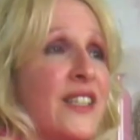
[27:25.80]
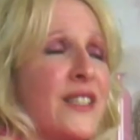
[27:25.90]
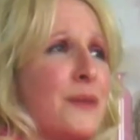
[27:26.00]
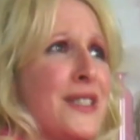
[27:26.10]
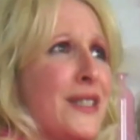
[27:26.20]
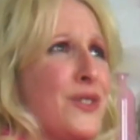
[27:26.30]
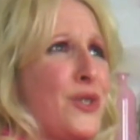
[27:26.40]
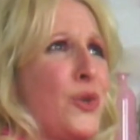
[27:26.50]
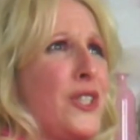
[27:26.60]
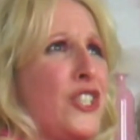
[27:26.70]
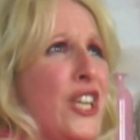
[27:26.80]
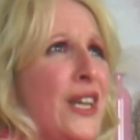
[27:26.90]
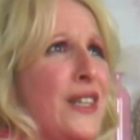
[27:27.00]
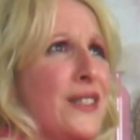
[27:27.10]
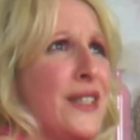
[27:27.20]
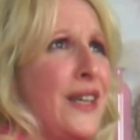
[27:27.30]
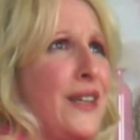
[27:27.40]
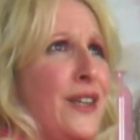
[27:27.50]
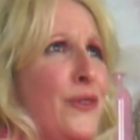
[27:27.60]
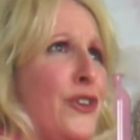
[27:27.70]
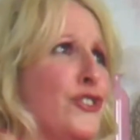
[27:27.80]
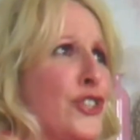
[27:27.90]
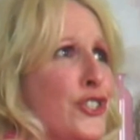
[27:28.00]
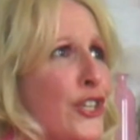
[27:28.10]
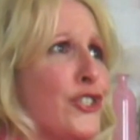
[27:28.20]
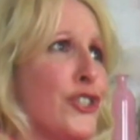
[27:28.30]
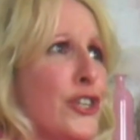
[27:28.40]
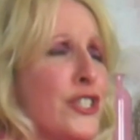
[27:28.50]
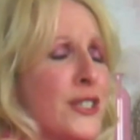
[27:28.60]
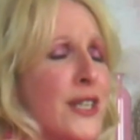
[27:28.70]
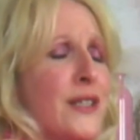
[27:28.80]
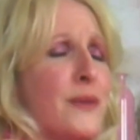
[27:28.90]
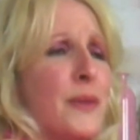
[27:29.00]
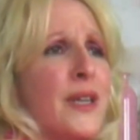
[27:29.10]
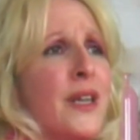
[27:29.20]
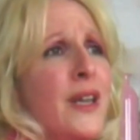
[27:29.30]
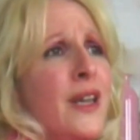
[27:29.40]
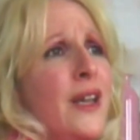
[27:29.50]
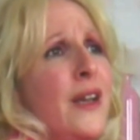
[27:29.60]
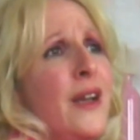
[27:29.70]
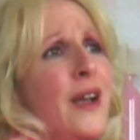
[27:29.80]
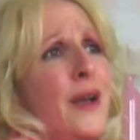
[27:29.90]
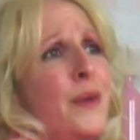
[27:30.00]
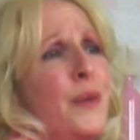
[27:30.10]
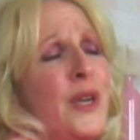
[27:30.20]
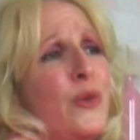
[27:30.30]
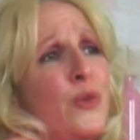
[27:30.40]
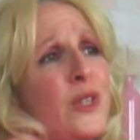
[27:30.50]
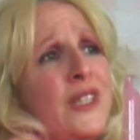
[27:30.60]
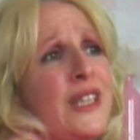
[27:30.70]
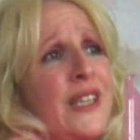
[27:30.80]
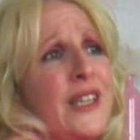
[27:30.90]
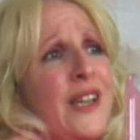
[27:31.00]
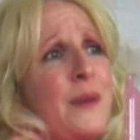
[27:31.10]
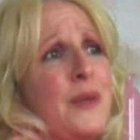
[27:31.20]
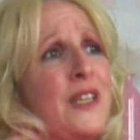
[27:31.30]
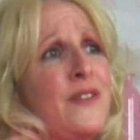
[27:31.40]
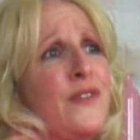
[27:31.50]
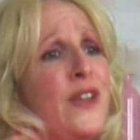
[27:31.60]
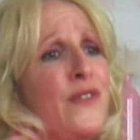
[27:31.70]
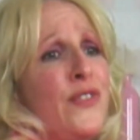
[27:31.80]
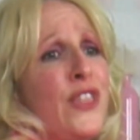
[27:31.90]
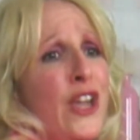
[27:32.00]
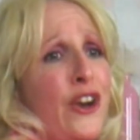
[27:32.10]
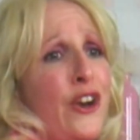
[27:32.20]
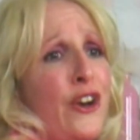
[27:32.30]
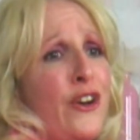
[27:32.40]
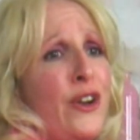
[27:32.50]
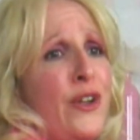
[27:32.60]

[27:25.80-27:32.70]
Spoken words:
I mean, it sounds so cliche to say, their success is our success, but it really, I mean, if their